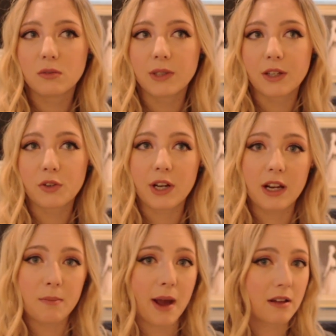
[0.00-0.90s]
like
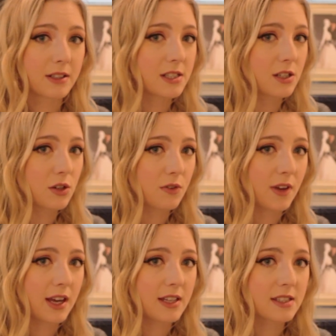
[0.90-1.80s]
creating balance in your
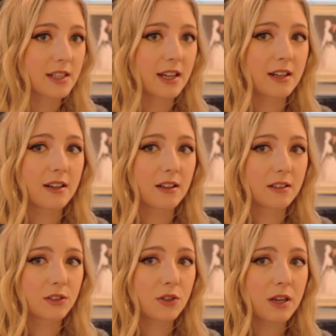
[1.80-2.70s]
face. And
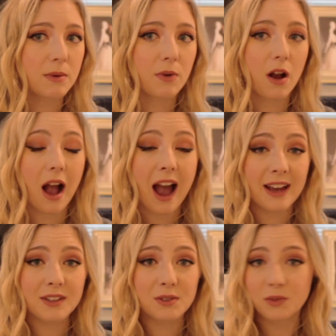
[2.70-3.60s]
don't get me wrong, I
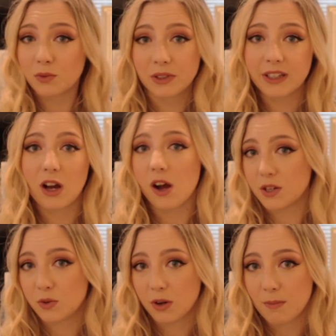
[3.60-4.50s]
don't really
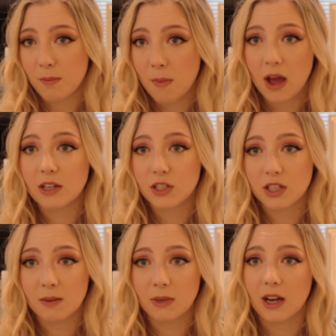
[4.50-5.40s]
contour much.
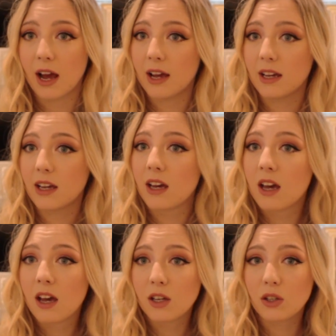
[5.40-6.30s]
I mean, I
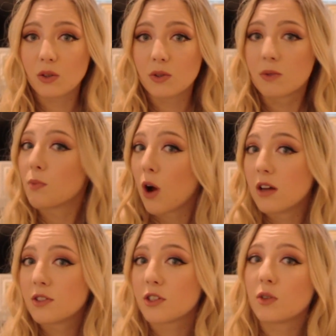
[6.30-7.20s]
use
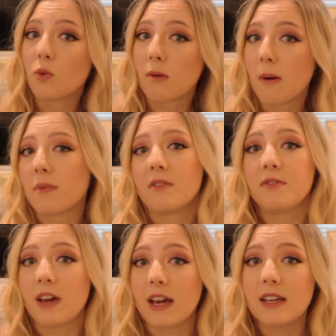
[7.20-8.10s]
bronzer to warm up the
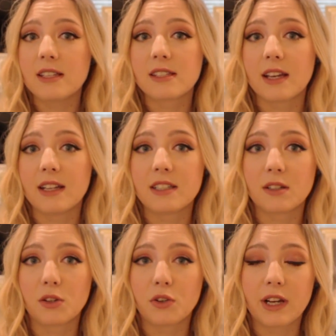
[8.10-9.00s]
face and
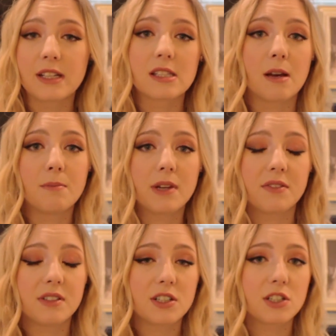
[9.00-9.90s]
to create some
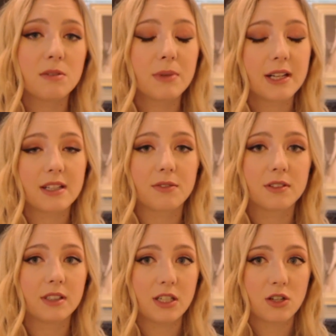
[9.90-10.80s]
definition, but I
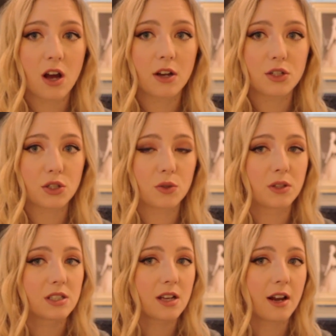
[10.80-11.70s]
definitely do not do
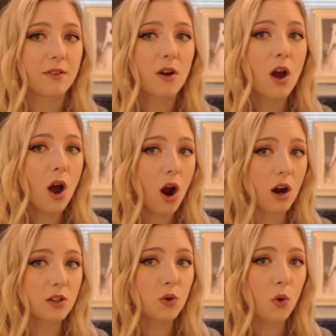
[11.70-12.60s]
this kind of
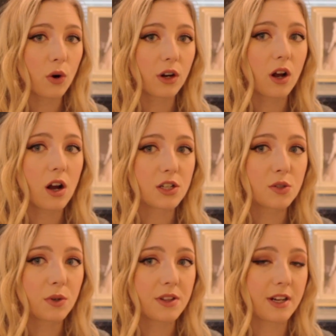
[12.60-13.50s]
hardcore
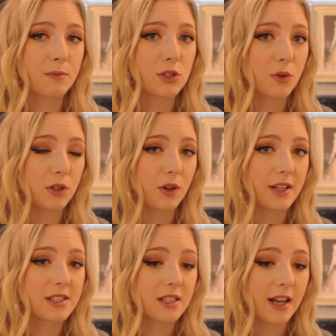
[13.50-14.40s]
contour that I'm showing you
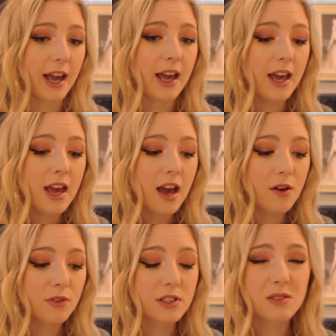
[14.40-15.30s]
guys today.
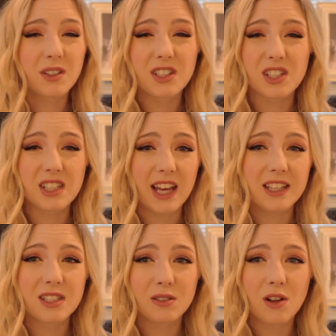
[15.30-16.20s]
First of all, it just
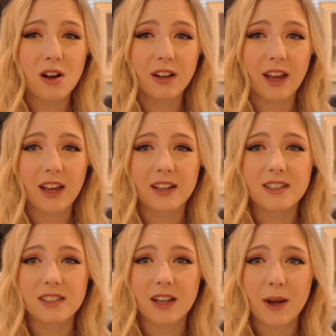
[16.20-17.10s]
takes too long,
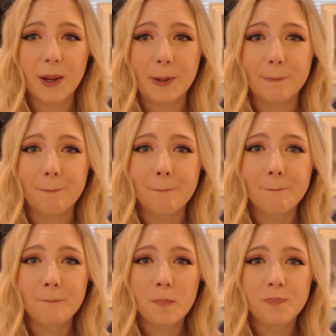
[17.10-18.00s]
and
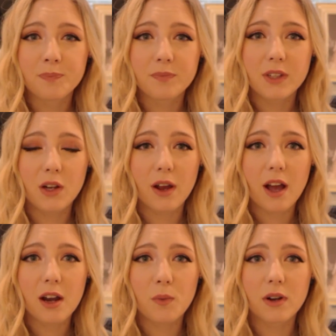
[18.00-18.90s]
you know, I
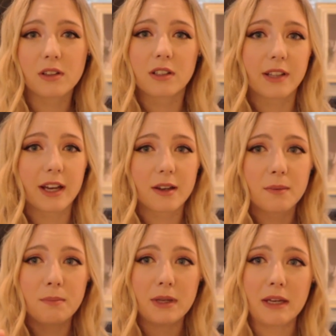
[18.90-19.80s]
kind of want to look like
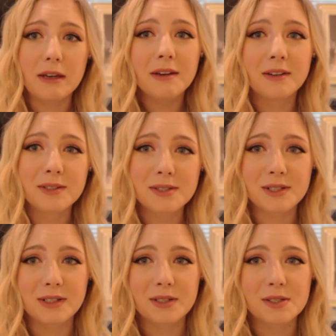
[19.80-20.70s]
me
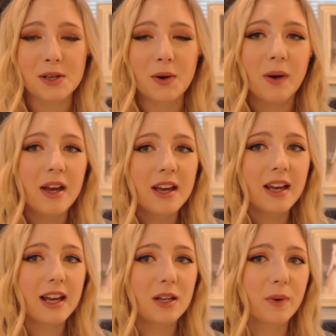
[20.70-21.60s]
still. So
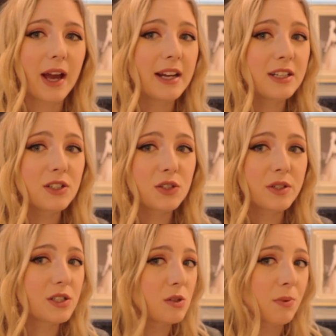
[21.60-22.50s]
anyway, I didn't do
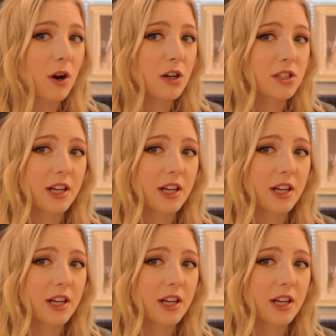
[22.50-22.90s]
it super harsh